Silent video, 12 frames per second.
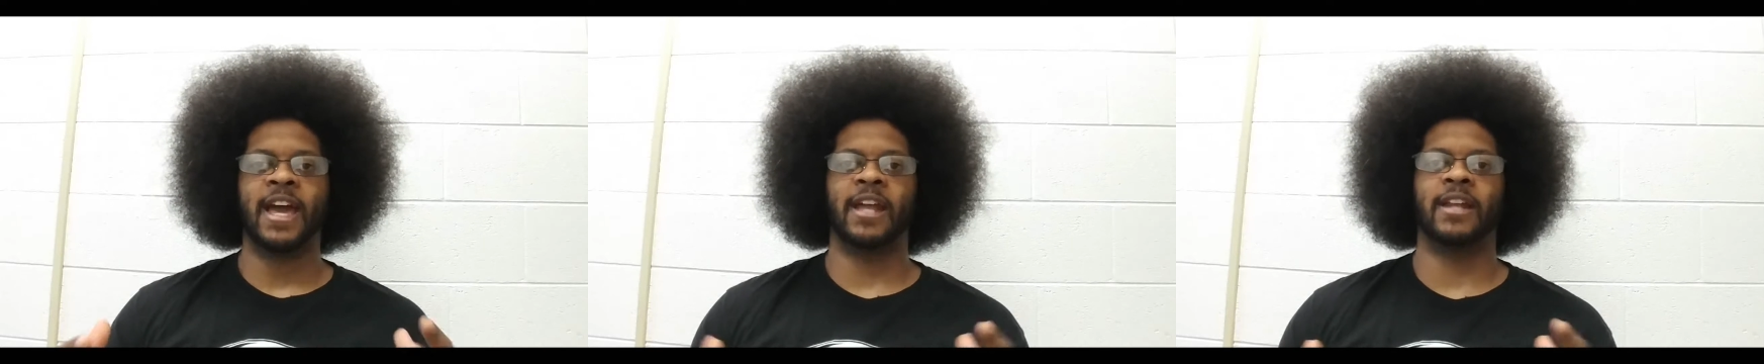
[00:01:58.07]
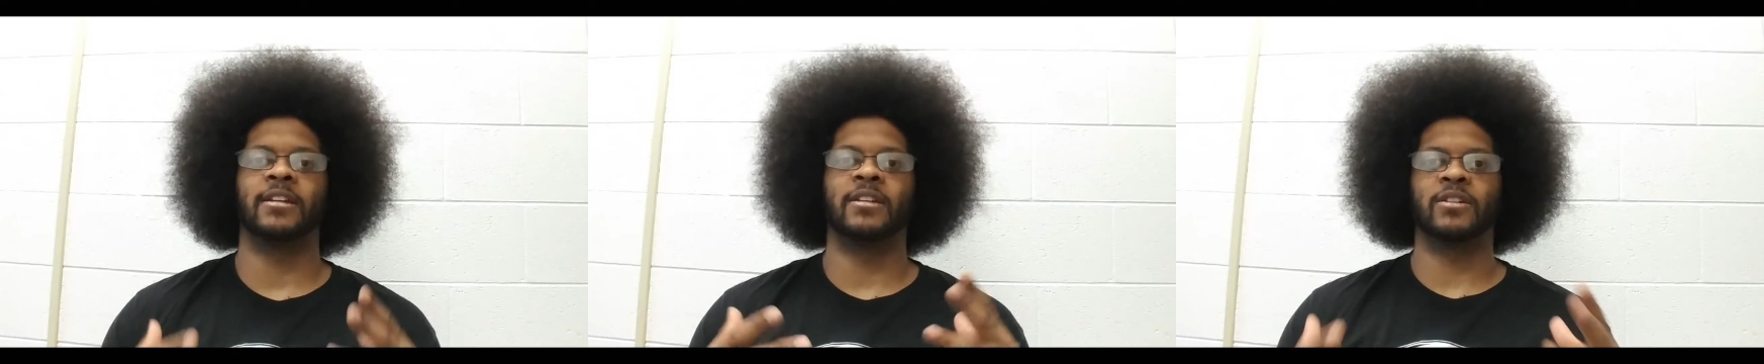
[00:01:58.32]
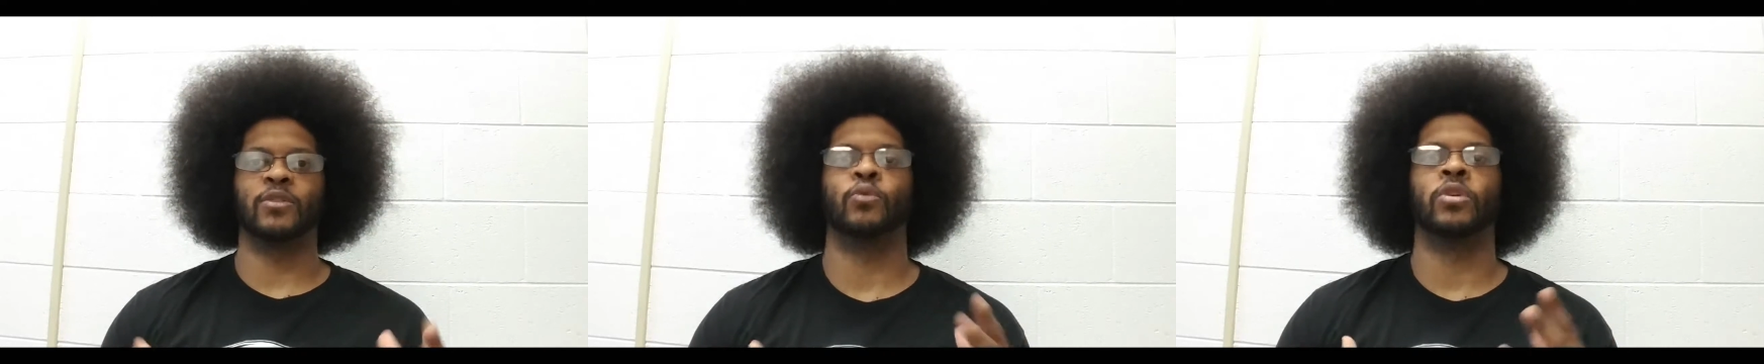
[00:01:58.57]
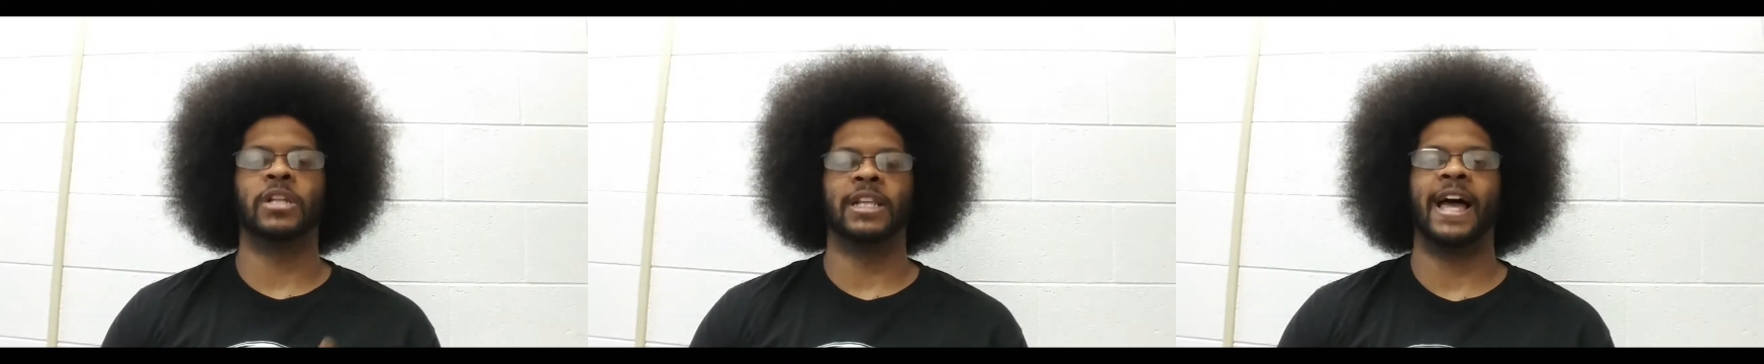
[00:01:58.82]
that
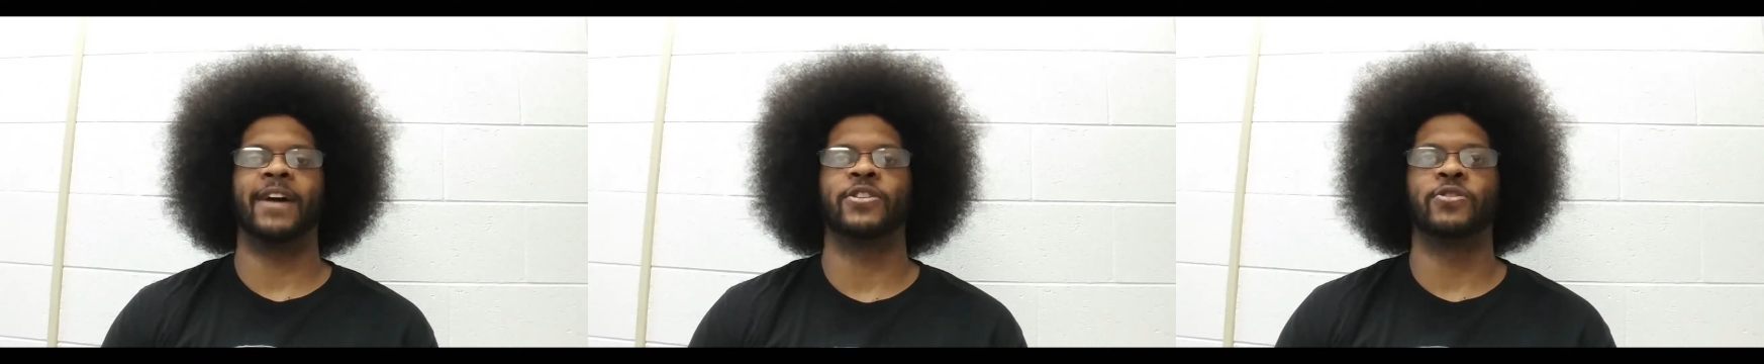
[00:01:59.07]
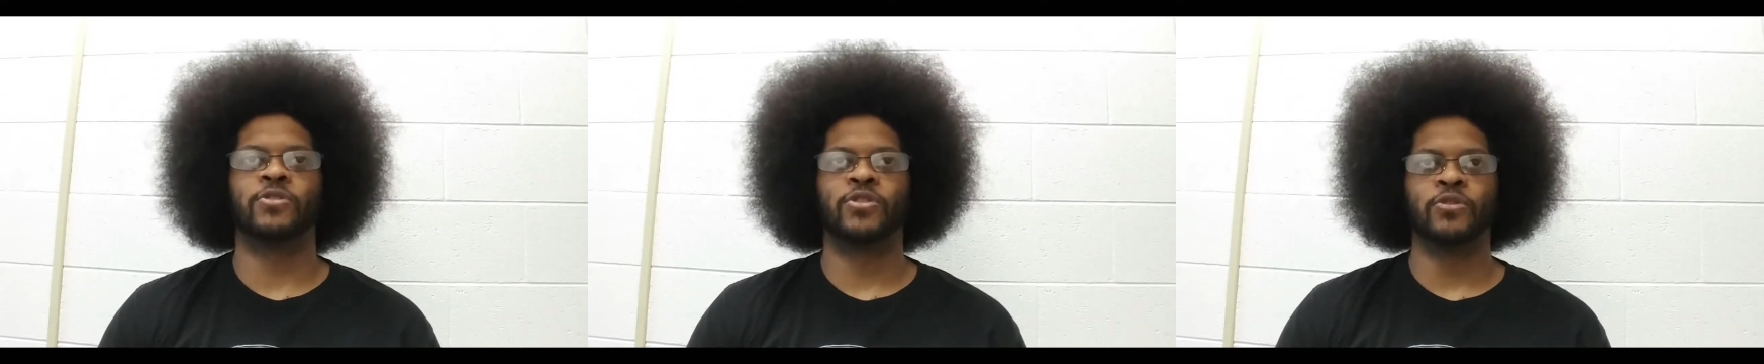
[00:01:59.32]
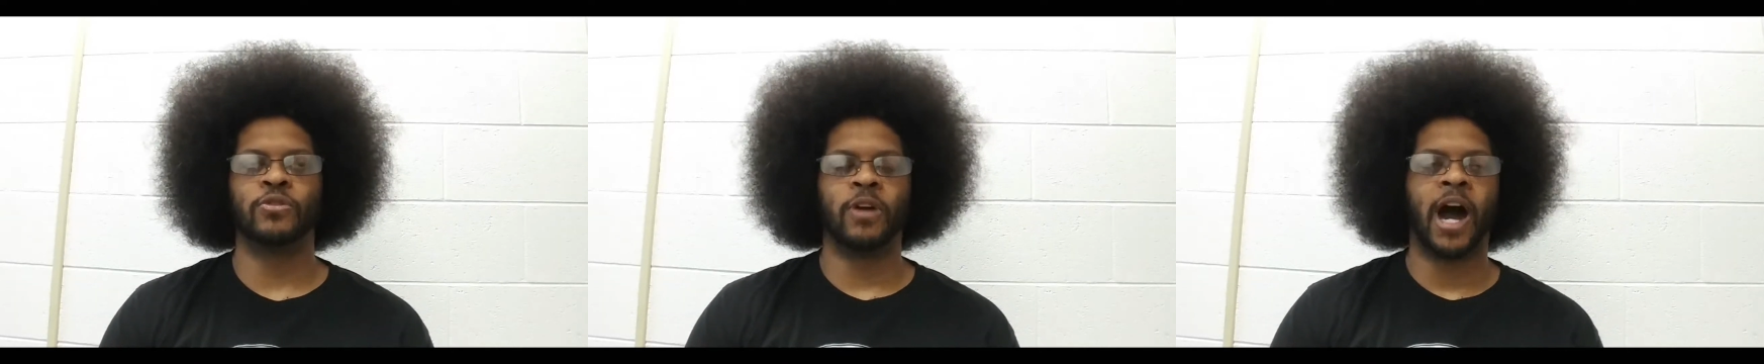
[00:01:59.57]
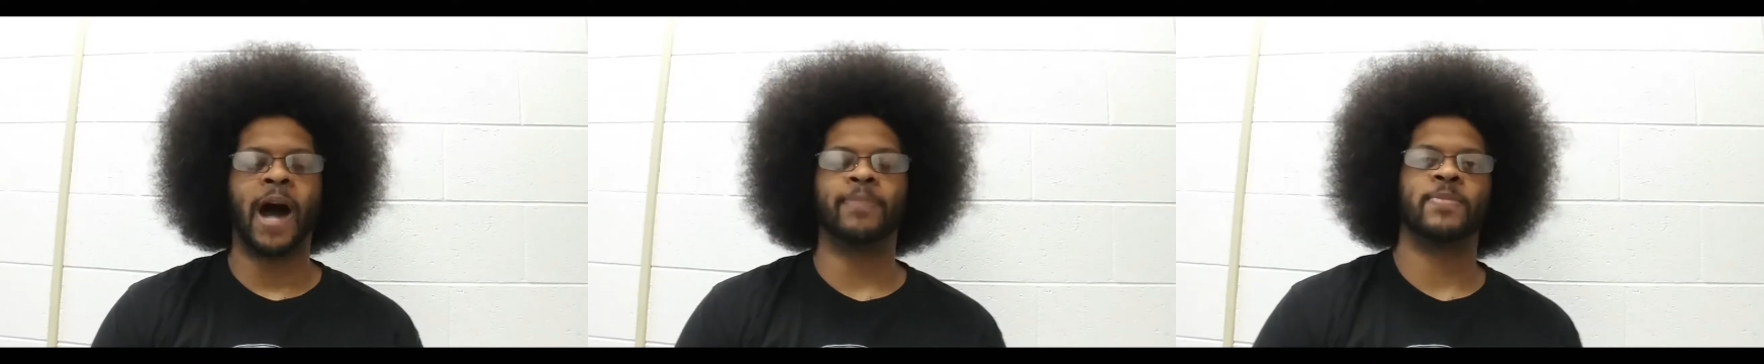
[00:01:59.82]
will allow you to